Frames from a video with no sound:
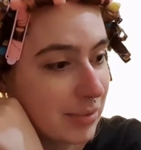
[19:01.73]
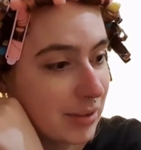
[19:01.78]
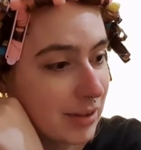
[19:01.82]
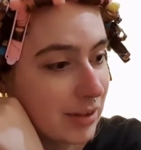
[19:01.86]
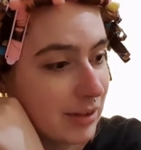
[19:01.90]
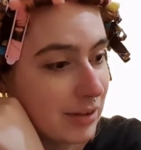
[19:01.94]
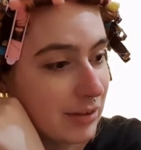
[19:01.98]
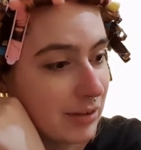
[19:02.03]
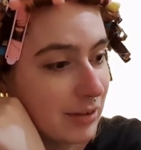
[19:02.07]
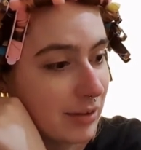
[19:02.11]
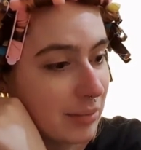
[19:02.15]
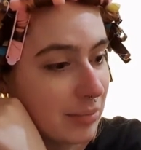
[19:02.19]

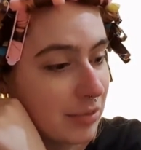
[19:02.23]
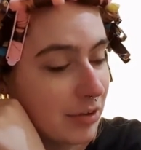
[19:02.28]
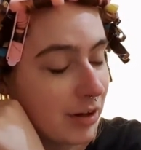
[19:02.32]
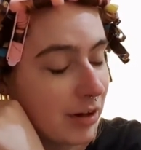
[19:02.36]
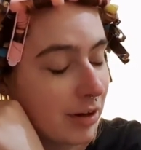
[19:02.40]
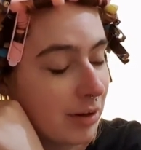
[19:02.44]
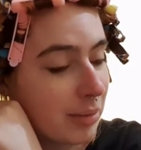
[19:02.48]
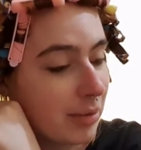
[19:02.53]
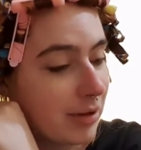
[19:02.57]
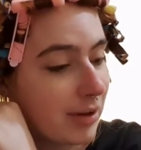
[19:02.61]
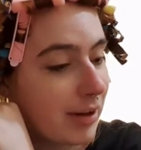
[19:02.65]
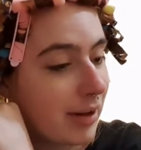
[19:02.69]
because I'm
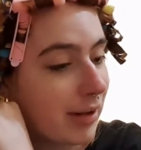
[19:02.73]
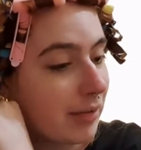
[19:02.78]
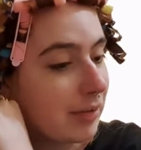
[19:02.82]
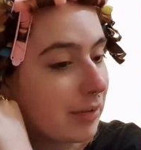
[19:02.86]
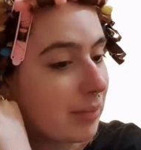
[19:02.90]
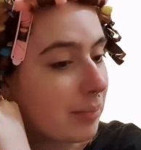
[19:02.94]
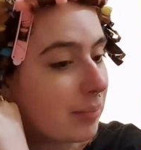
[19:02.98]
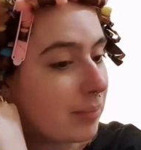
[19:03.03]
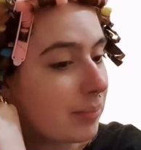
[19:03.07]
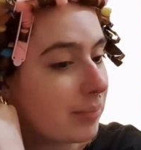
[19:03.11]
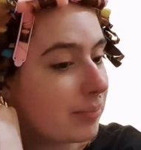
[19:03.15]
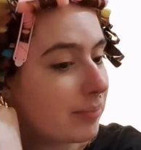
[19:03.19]
terrible at
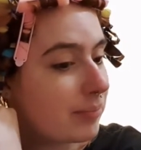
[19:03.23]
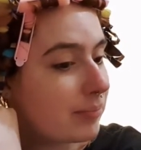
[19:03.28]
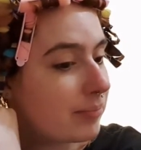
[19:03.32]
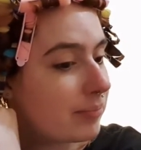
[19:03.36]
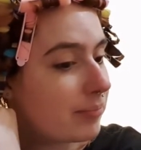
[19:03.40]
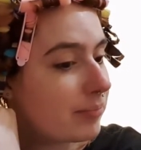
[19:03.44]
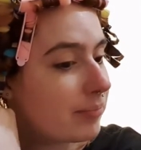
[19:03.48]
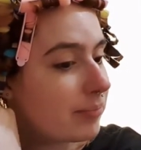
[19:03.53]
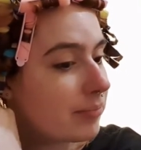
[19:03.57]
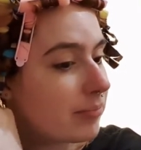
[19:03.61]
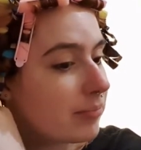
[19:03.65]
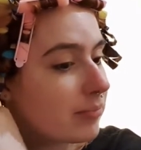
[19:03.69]
them.
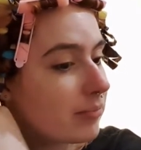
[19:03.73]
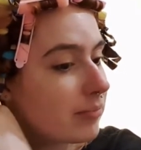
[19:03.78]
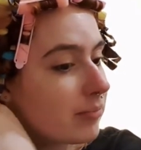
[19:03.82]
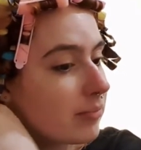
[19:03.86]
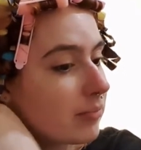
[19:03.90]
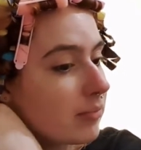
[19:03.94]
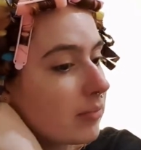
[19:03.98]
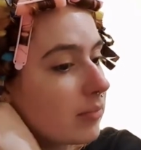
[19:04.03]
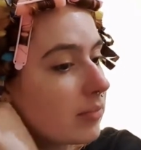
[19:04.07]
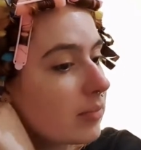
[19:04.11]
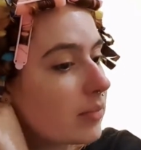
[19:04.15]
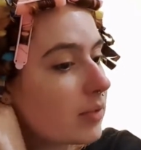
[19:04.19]

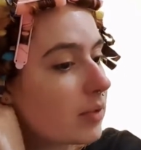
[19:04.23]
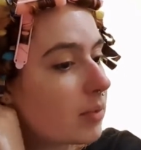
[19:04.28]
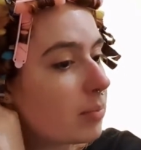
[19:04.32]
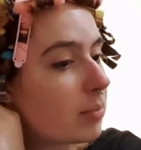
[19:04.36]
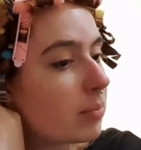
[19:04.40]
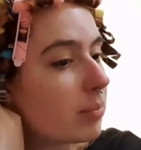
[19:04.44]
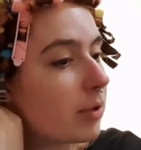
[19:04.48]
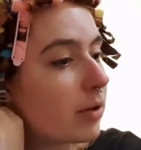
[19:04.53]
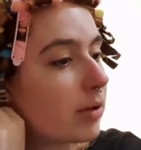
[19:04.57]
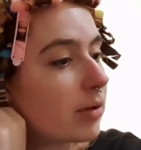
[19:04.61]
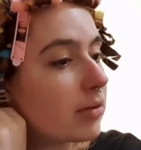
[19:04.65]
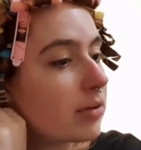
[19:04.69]

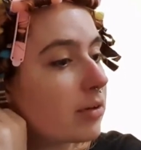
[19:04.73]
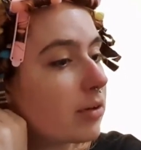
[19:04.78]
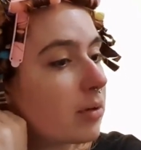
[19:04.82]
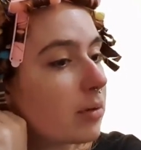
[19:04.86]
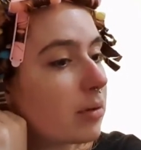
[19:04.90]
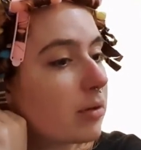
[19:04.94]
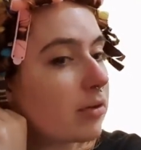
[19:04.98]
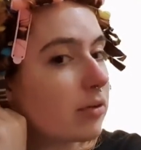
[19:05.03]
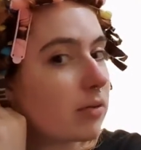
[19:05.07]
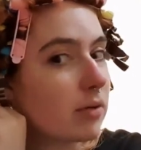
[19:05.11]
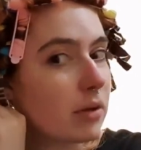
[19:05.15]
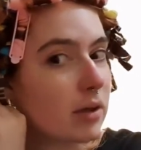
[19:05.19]
But no
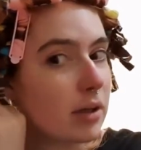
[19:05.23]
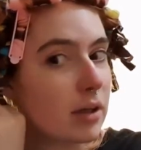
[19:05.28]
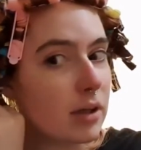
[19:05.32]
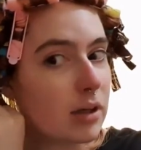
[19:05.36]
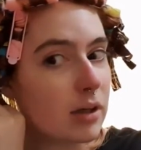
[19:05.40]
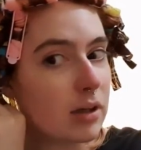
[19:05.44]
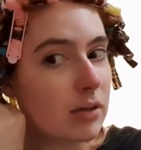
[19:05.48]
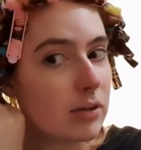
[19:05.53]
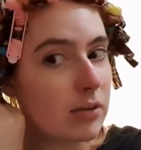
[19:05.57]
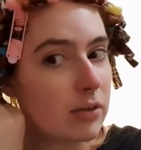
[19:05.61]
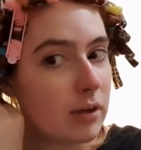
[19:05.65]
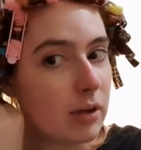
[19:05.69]
one's really
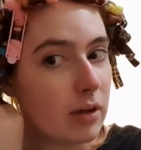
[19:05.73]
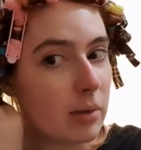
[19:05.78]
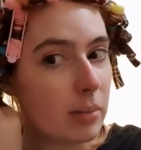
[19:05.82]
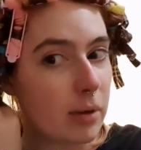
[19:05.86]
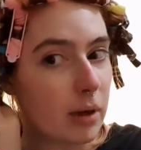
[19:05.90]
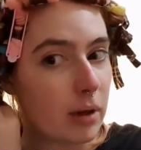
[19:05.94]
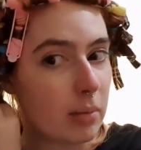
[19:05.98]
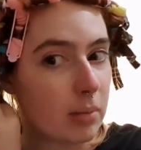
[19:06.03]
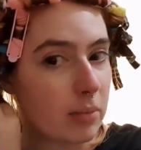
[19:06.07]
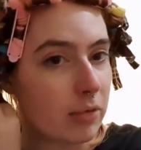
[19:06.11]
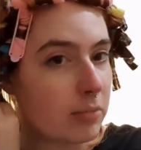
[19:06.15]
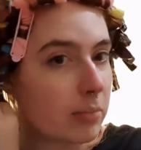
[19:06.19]
going to see the
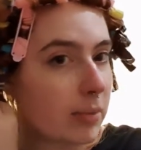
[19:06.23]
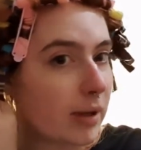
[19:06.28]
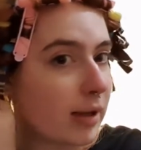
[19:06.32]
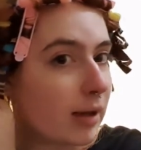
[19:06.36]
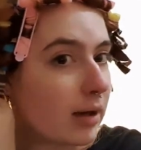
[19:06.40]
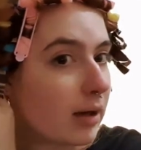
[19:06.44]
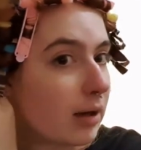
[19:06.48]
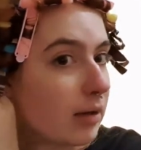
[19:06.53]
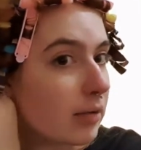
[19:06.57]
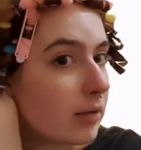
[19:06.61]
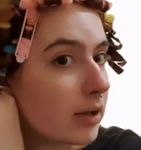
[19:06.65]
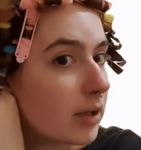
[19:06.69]
bottom of my
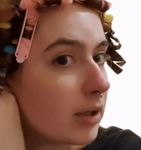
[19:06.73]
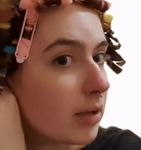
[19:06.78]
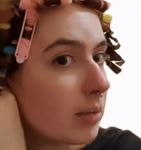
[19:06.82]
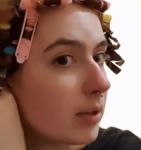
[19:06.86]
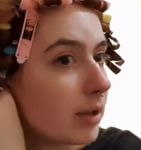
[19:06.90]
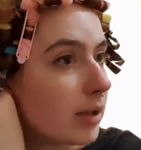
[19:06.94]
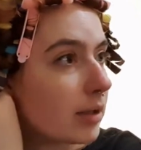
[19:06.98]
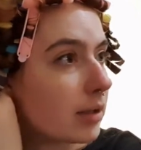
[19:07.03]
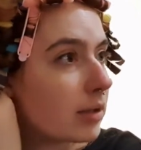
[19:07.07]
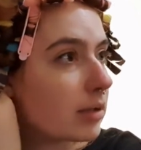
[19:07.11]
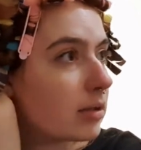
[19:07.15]
hair anyway.